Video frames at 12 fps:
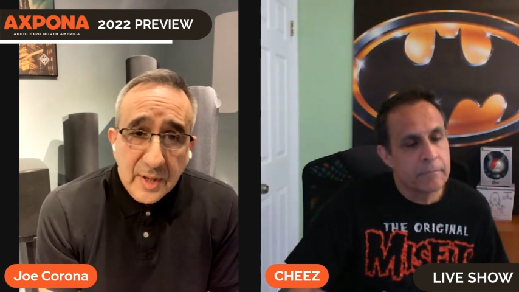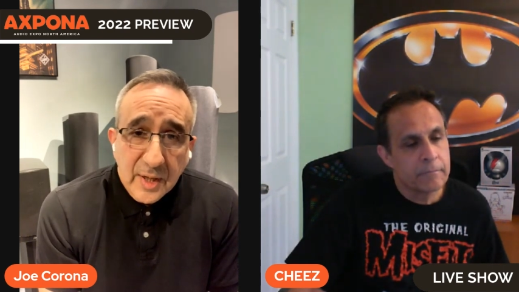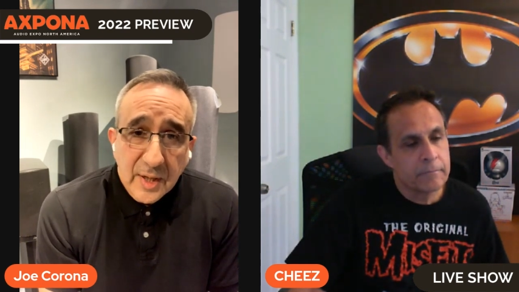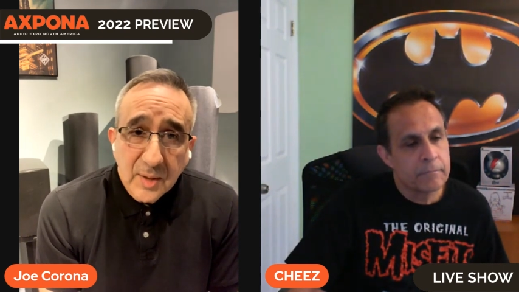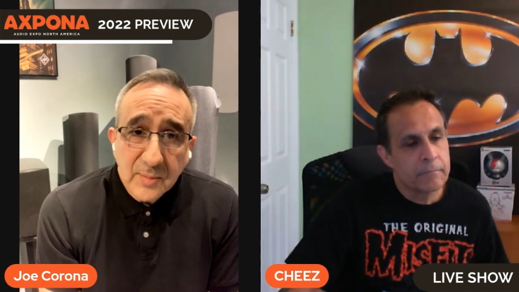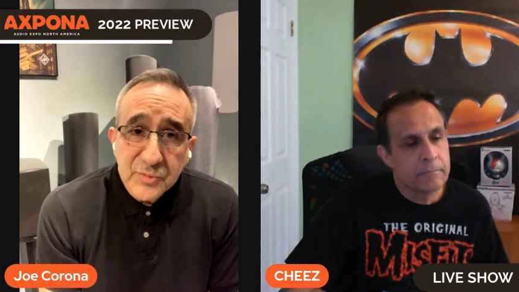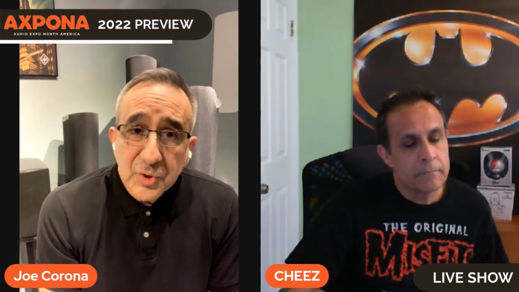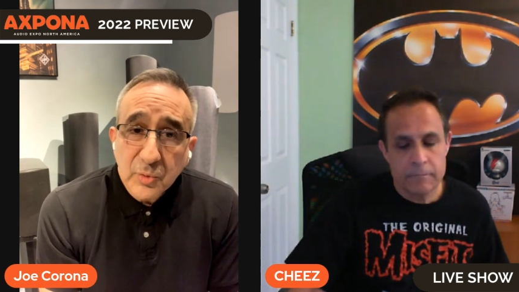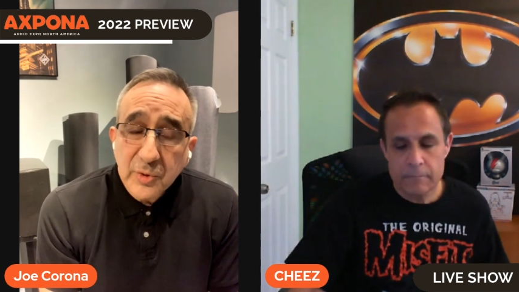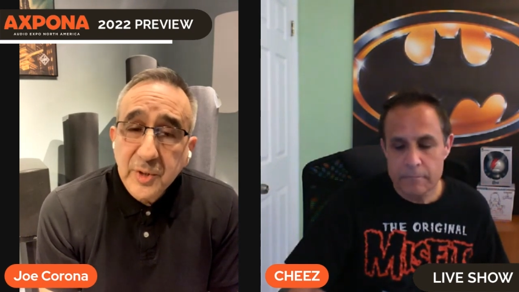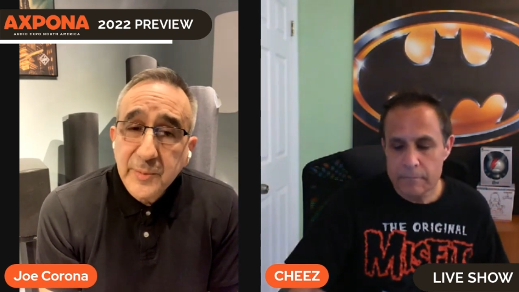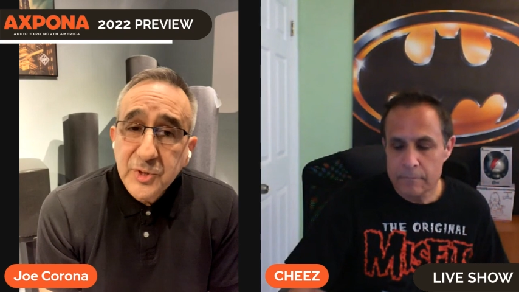Speaker 1: Um,
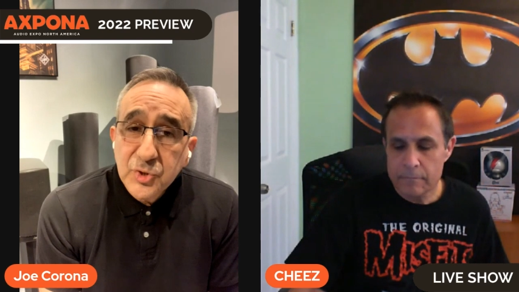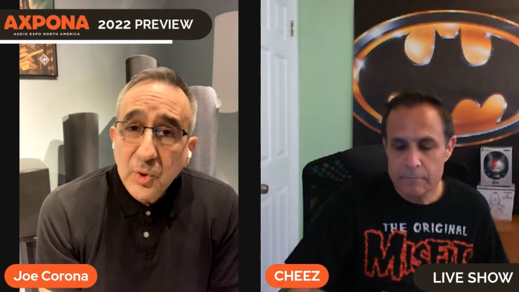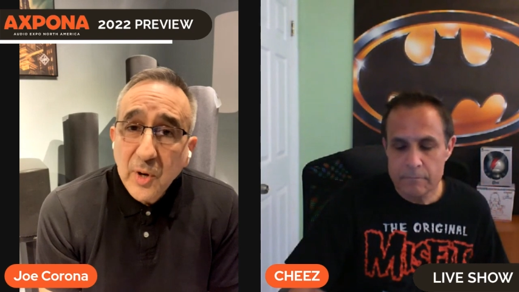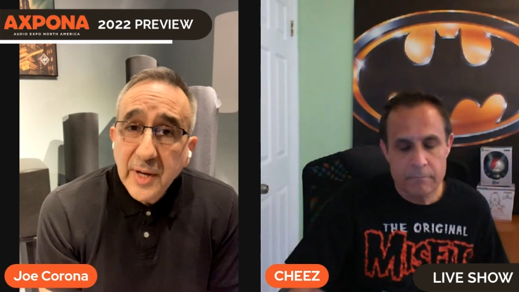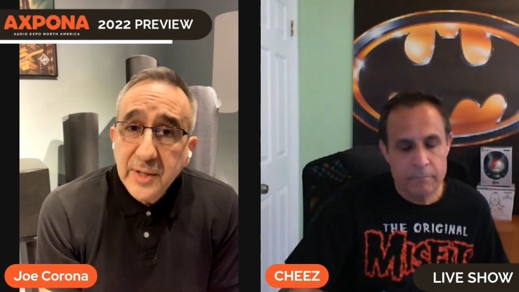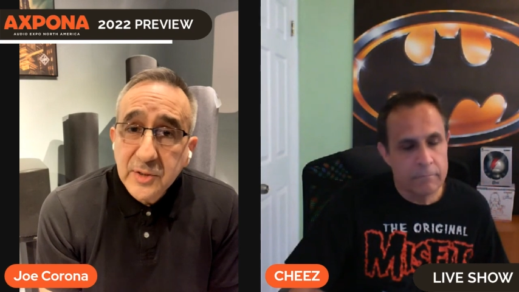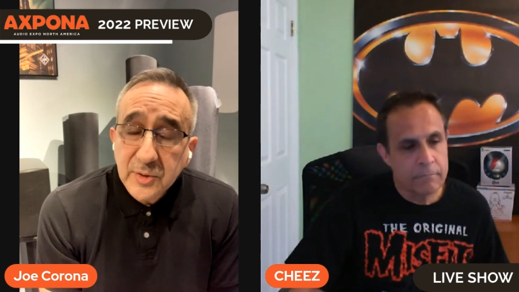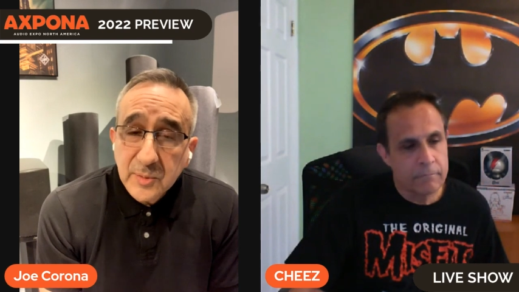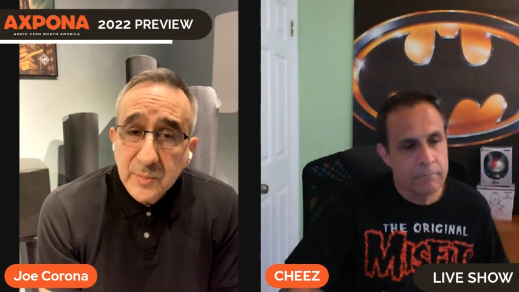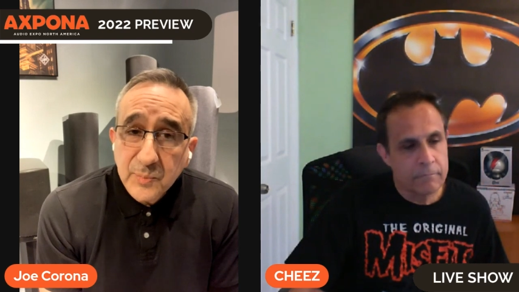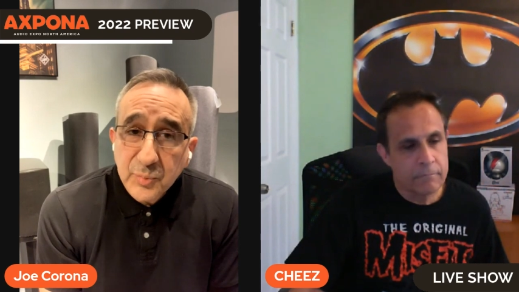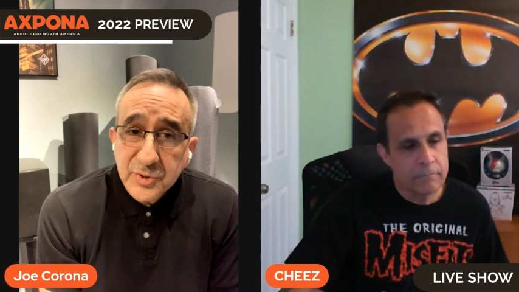so we're going to be trying
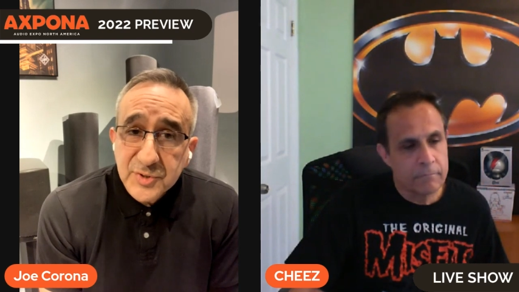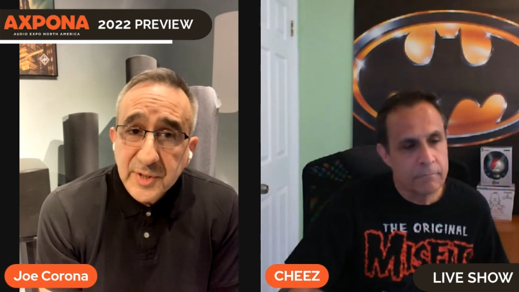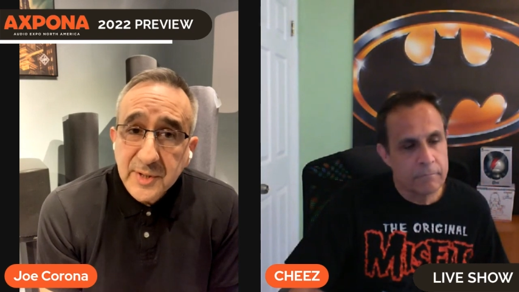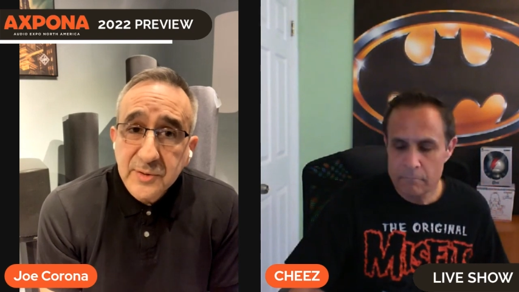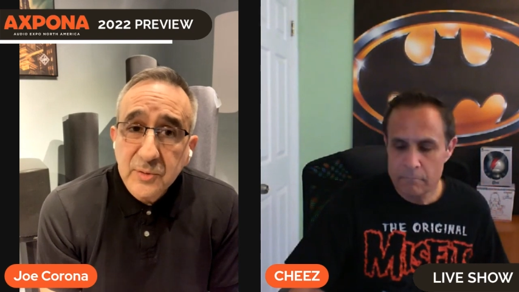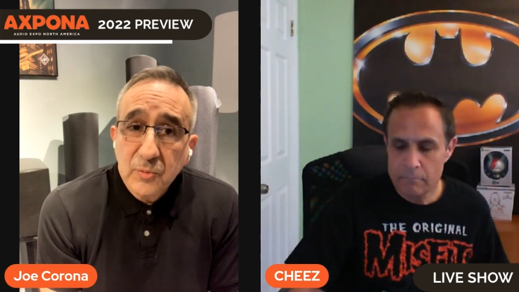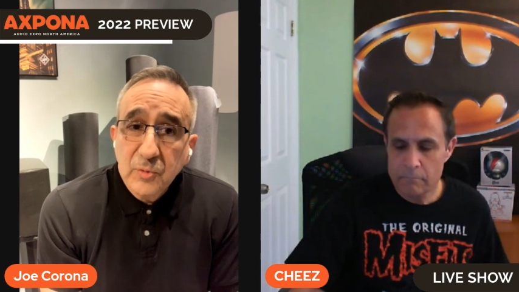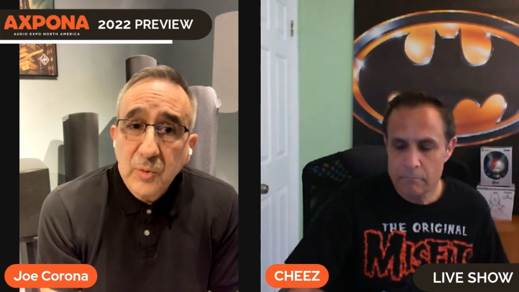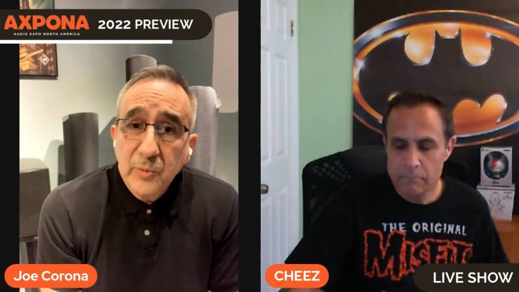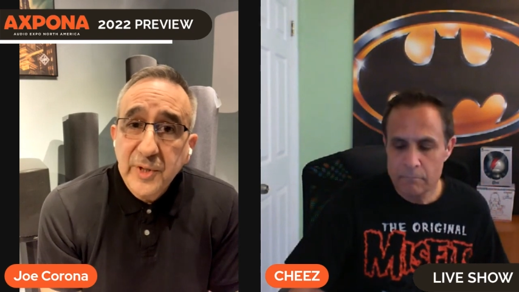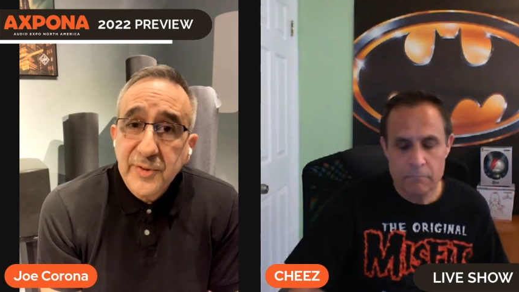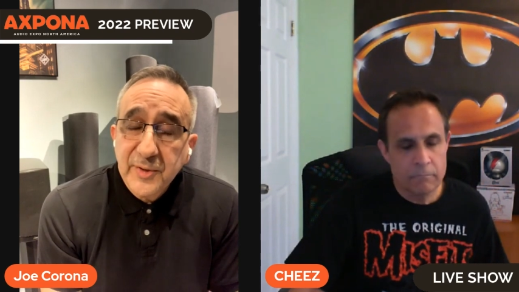to present
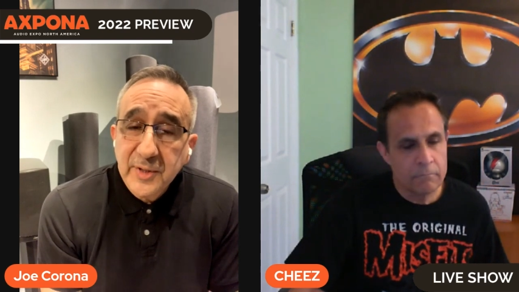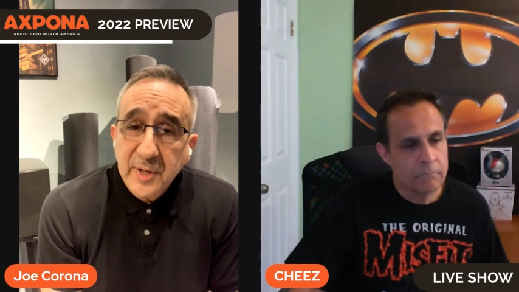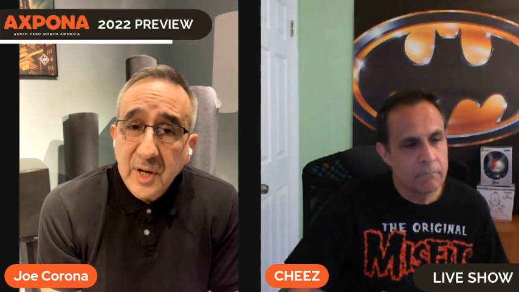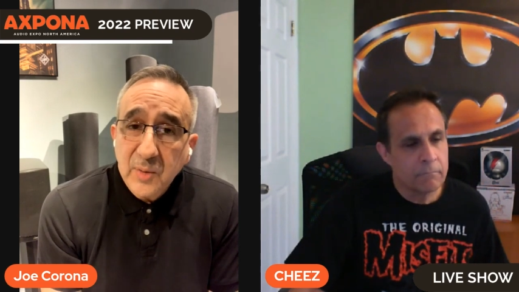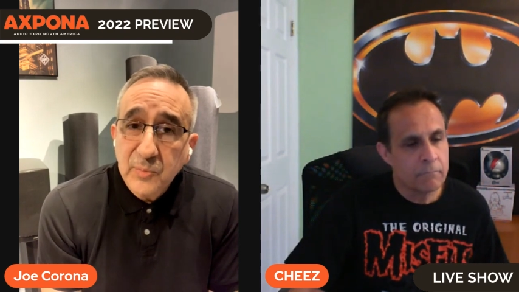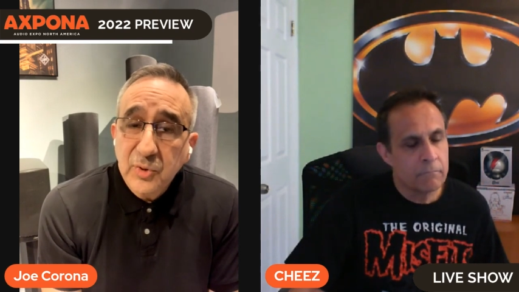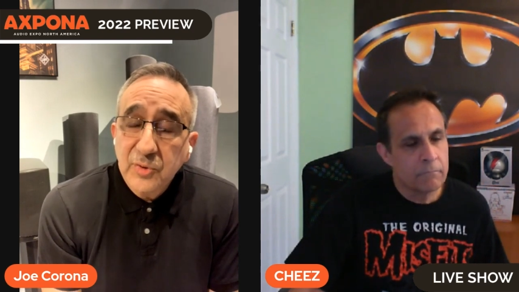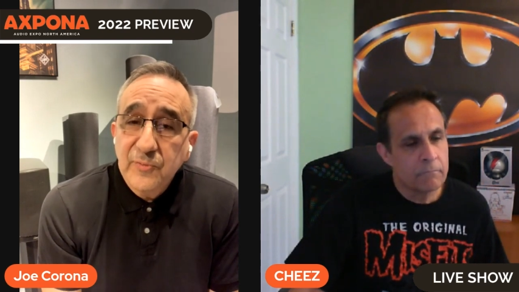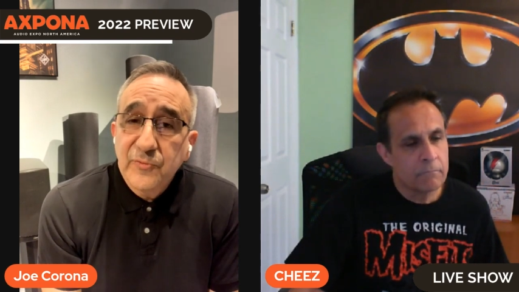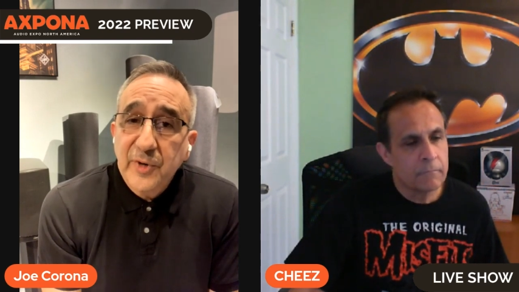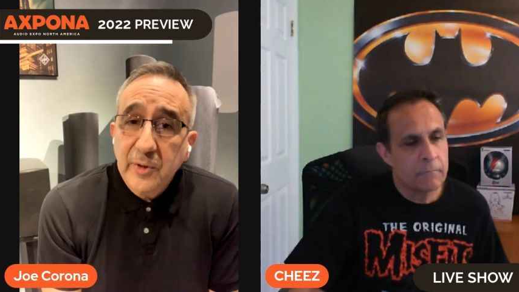what we think are both